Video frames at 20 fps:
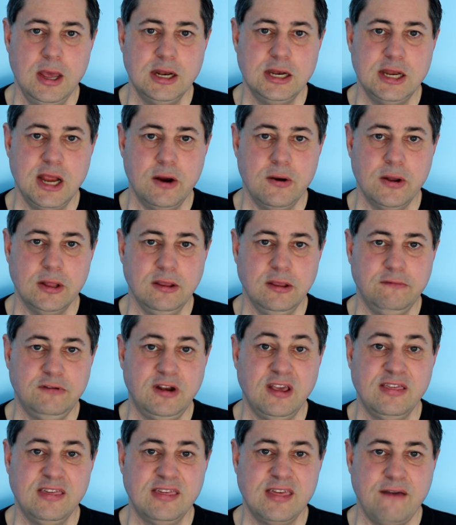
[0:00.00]
Terah lived
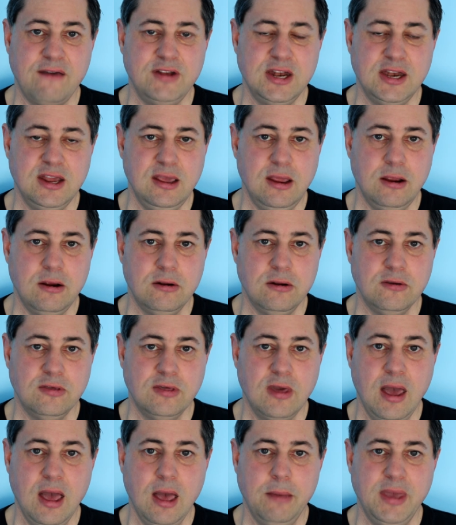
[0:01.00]
70
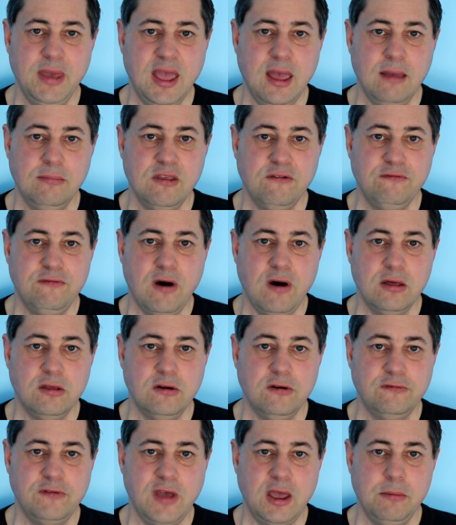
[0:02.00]
years and became the
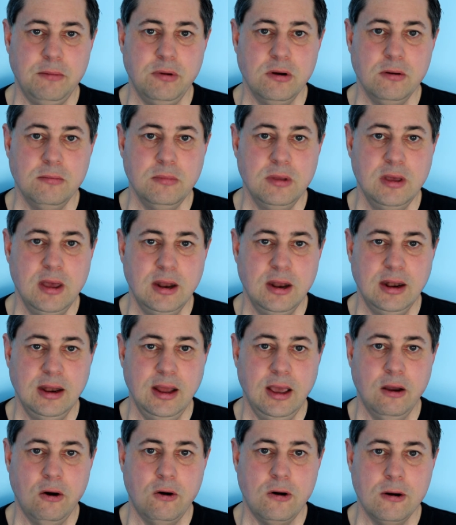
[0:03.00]
father of Abram,
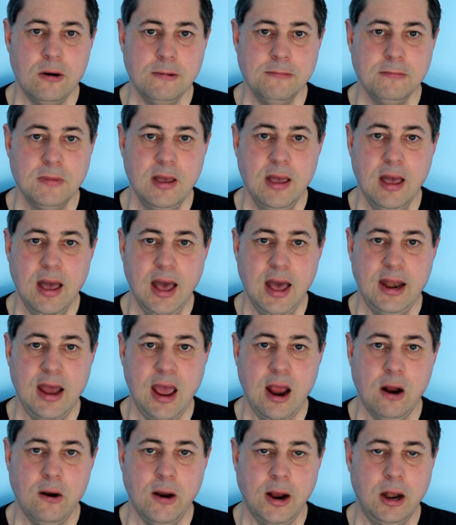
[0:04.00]
Nahor, and
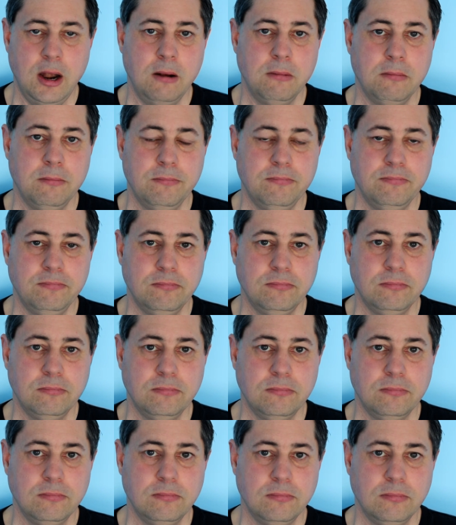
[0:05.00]
Haran.
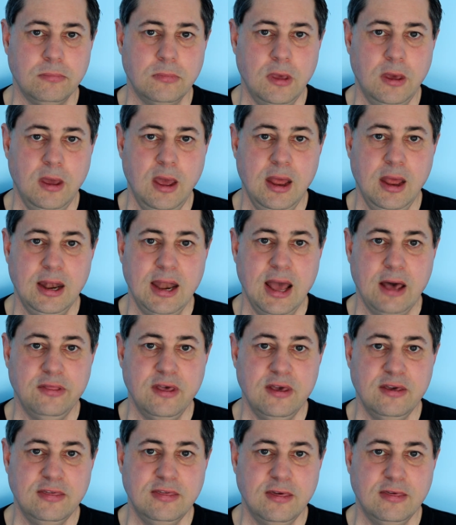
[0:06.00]
Now
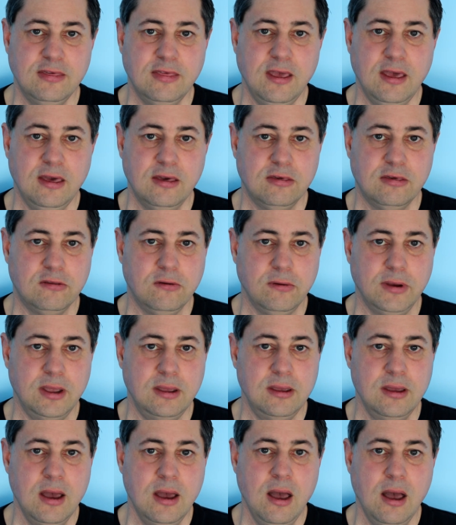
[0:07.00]
this is the
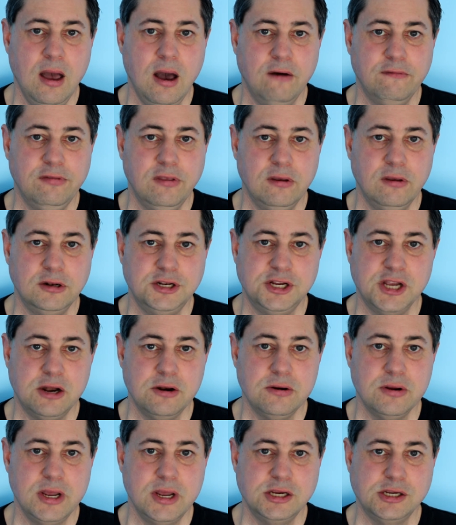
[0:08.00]
history of the
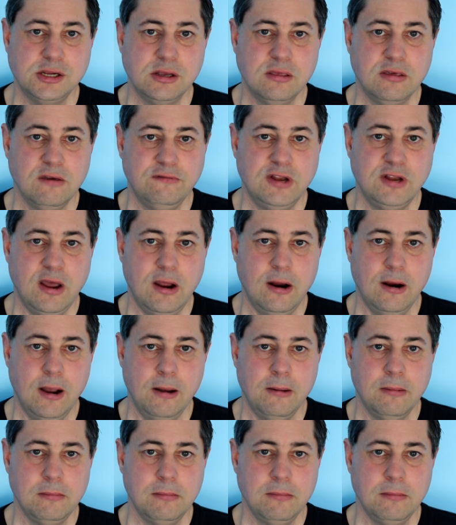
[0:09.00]
generations of Terah.